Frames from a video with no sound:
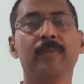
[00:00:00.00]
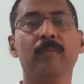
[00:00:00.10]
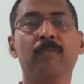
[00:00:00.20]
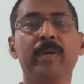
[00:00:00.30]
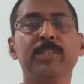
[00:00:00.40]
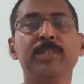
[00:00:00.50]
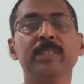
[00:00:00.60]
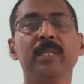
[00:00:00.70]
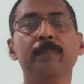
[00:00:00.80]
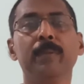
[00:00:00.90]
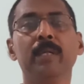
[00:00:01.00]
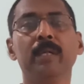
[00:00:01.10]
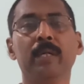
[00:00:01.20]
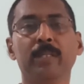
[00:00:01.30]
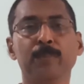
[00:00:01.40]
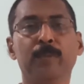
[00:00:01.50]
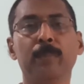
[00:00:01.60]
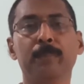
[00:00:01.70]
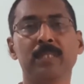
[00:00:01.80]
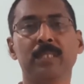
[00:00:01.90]
why should there be a
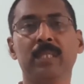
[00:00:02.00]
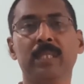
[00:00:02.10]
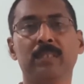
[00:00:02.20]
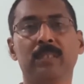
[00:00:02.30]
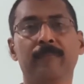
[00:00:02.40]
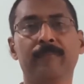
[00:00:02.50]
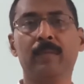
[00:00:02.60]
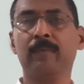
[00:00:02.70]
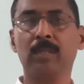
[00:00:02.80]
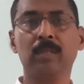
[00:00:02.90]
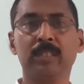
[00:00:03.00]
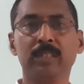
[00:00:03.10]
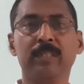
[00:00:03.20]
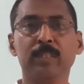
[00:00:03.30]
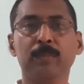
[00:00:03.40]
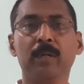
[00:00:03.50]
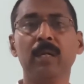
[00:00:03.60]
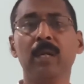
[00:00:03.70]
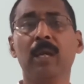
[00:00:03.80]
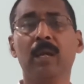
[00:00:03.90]
small percentage, even though it is very
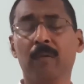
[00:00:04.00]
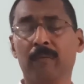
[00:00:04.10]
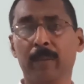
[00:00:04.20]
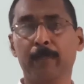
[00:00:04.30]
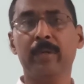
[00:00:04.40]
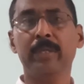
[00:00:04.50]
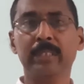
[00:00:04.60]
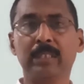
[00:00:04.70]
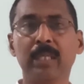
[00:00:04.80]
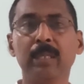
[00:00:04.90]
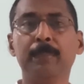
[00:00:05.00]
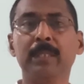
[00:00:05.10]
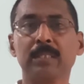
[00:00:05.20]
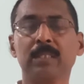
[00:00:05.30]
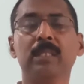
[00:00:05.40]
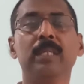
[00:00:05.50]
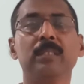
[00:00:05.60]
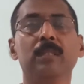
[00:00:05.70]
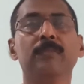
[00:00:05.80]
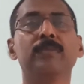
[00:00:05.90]
small,
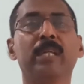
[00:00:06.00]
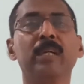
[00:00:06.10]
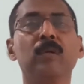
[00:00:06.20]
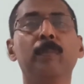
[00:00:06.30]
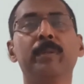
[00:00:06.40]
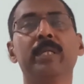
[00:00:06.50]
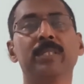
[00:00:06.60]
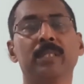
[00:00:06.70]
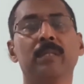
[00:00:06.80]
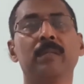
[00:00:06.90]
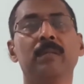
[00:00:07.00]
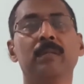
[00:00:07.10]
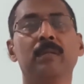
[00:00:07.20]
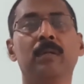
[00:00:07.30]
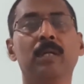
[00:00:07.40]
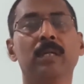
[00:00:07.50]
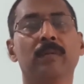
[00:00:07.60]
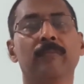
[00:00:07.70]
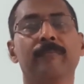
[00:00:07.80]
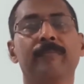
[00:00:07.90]
1.3% of recombination
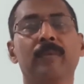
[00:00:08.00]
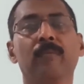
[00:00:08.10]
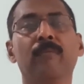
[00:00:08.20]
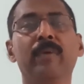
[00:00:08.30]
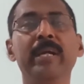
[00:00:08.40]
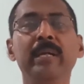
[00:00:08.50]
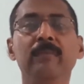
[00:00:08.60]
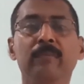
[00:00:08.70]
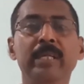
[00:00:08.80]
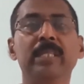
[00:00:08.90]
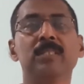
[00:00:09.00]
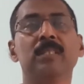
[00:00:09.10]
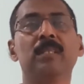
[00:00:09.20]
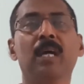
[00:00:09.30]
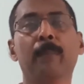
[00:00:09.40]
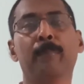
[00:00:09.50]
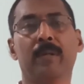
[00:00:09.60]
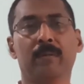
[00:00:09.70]
occur? Why does it happen?